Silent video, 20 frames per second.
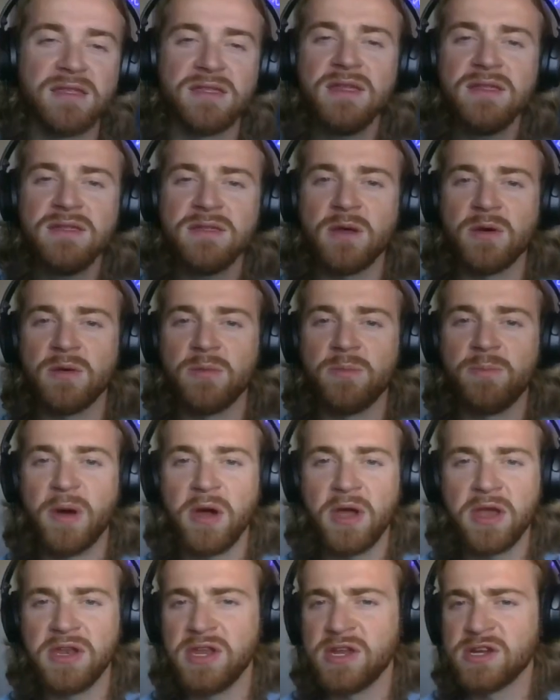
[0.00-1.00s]
think the
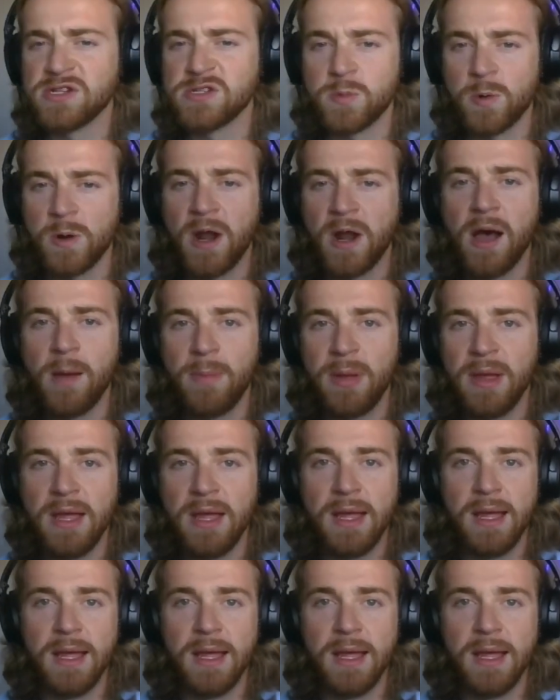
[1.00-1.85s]
Buccaneers were up